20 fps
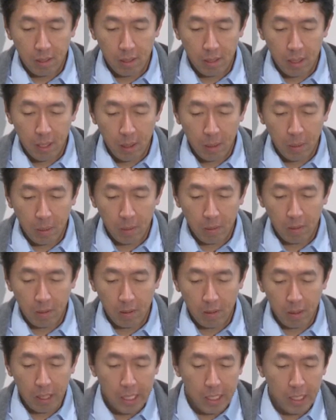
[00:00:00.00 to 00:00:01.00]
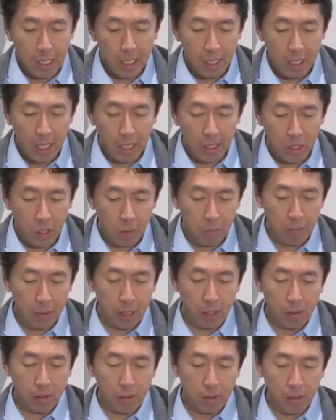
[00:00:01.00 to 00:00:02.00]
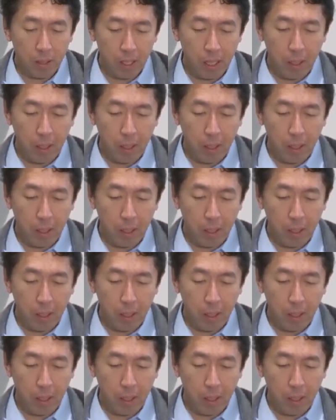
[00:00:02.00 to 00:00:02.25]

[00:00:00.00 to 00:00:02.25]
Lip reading: So let's say that you built